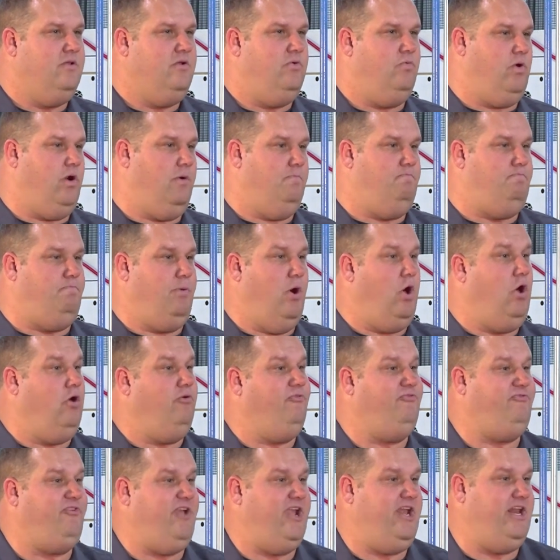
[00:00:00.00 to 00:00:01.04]
We're bowl
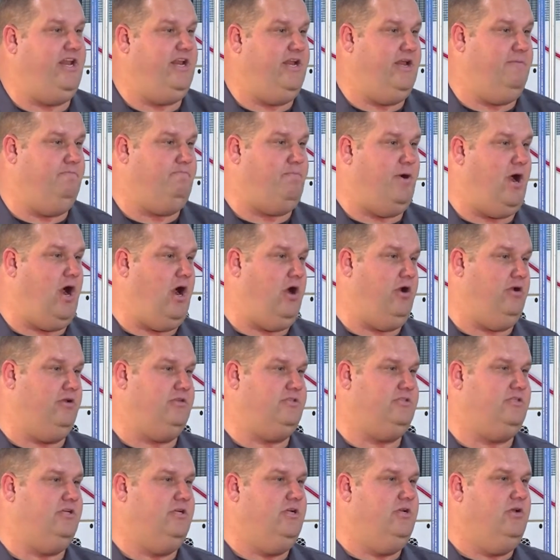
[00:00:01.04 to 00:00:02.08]
feeding in
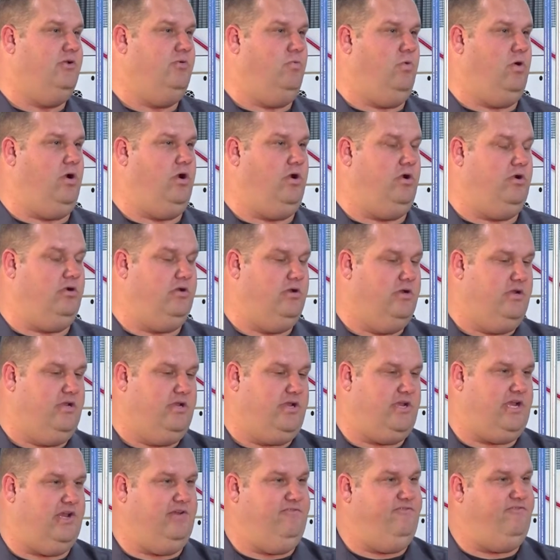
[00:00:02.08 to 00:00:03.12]
parts. We're
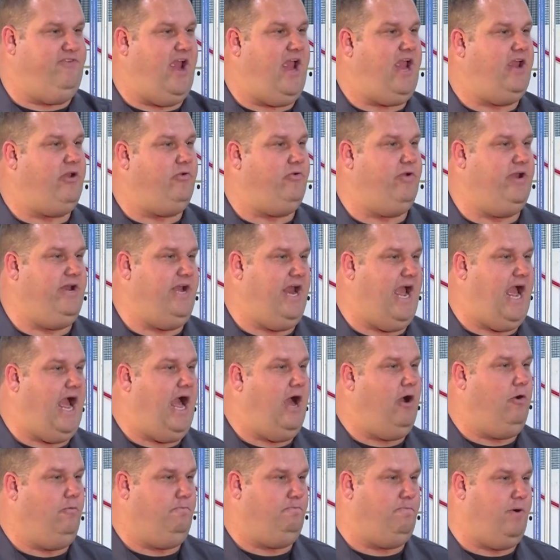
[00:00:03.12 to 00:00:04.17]
conveying
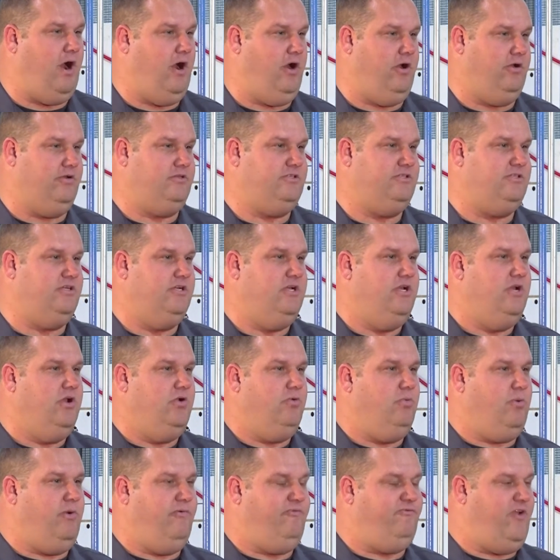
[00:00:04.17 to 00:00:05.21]
out parts.
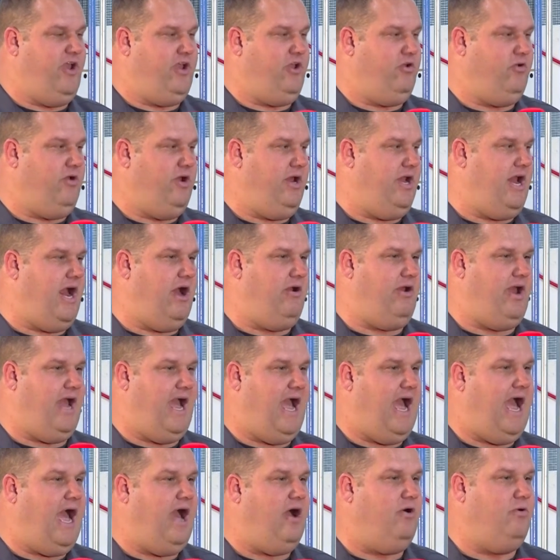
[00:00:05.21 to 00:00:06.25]
We're figuring out
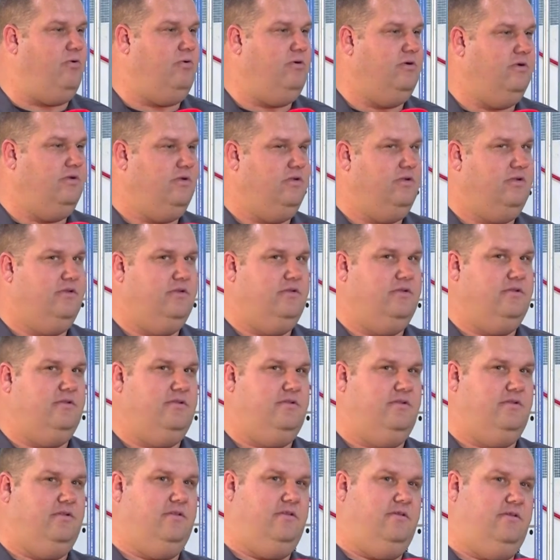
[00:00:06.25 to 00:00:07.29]
how
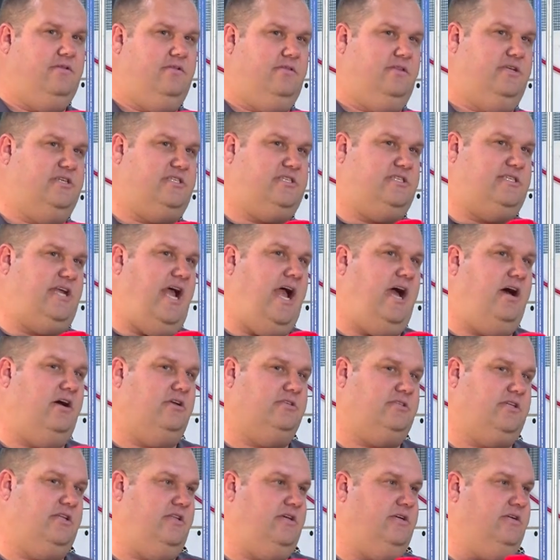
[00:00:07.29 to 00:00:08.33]
the
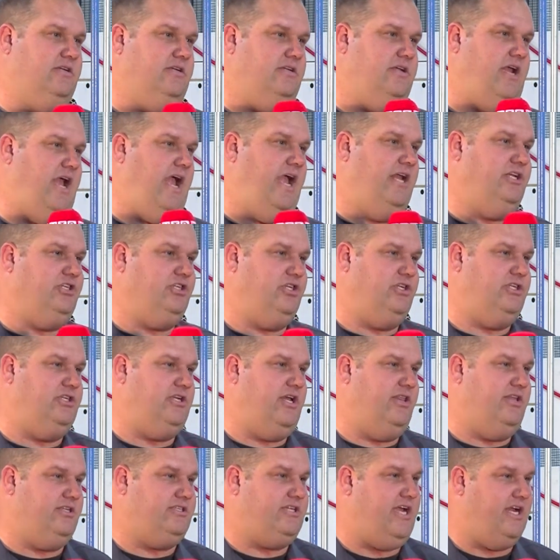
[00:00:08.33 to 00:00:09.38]
cells and the engine
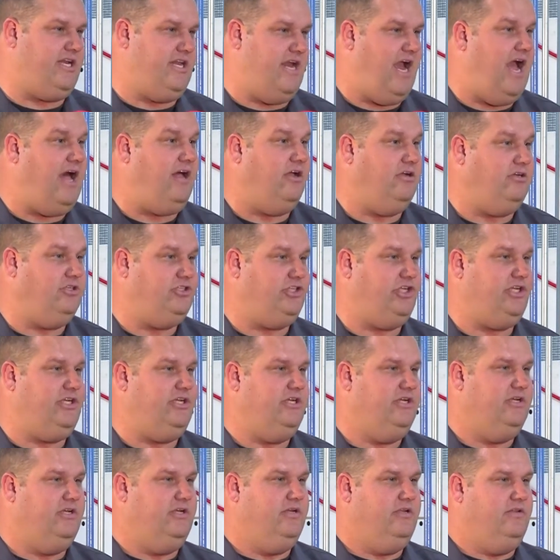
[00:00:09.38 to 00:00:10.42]
and the technology
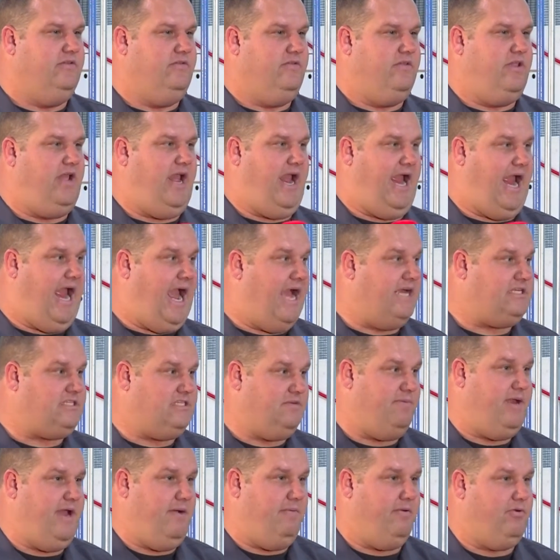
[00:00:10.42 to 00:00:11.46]
has to
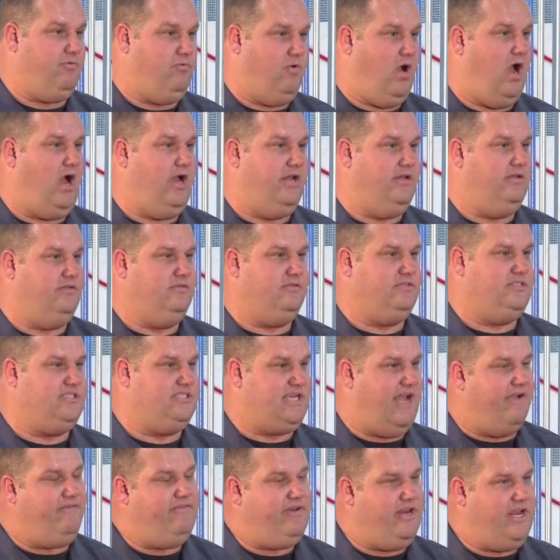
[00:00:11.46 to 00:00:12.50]
be able to run
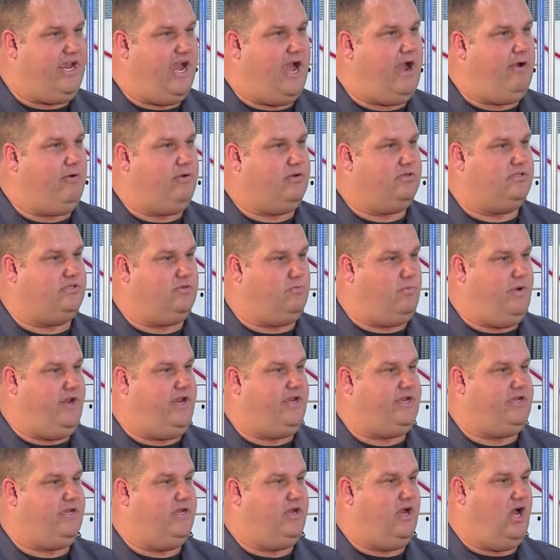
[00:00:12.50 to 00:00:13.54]
70 hours a
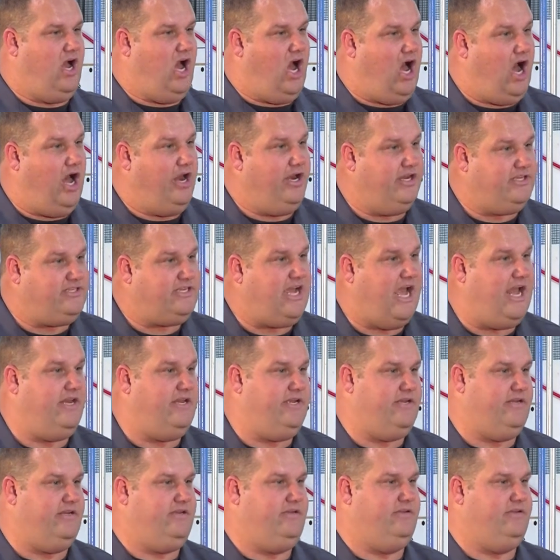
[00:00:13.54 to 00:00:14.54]
week unattended.